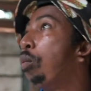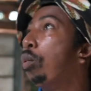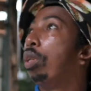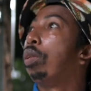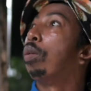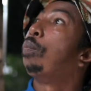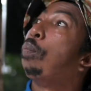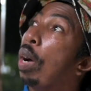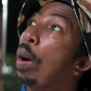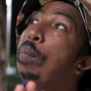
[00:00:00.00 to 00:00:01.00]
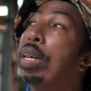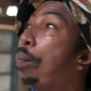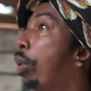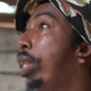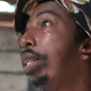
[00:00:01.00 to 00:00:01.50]
the road, so I be a
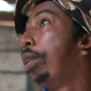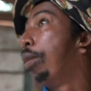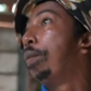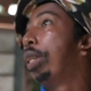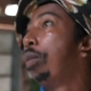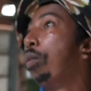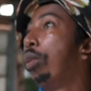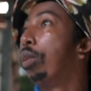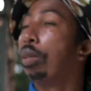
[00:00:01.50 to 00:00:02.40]
police down on the road,